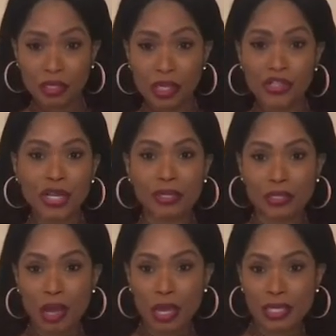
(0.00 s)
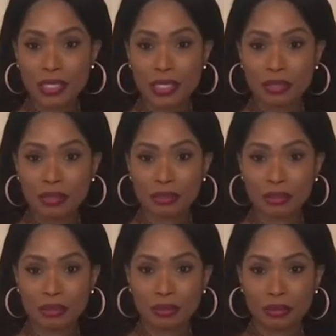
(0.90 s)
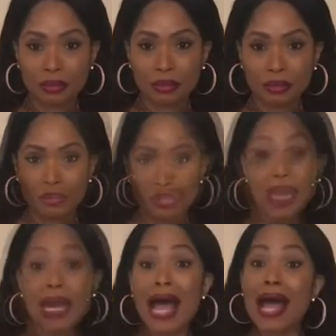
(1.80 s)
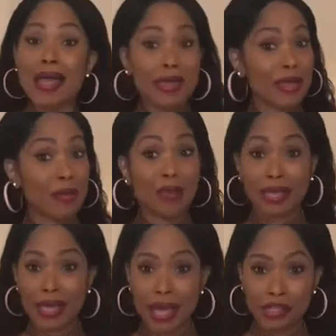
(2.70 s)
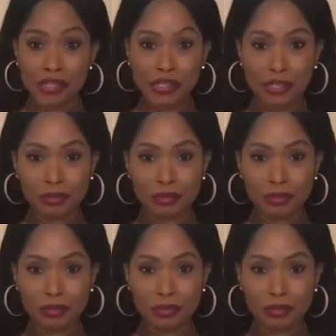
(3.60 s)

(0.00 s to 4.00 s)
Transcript: Shayla's aunt, and I am a catch.